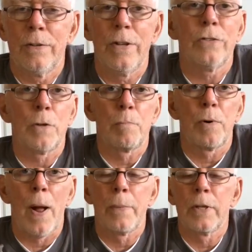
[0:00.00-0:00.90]
this could
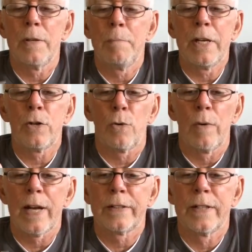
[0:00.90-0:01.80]
probably be
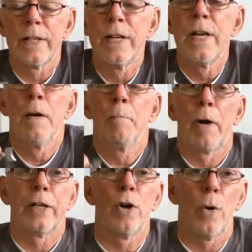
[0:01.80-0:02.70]
corrected
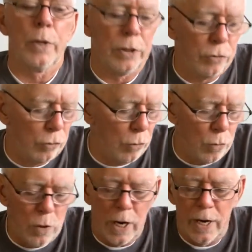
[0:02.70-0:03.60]
by going
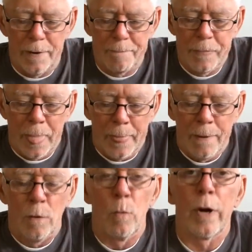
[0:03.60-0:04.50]
to
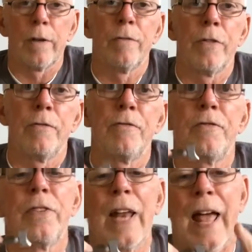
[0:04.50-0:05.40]
one of the
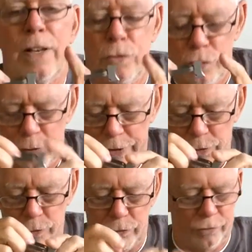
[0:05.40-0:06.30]
flat
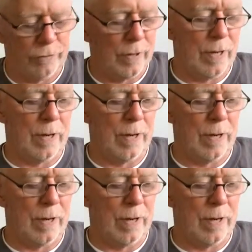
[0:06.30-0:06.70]
triggers,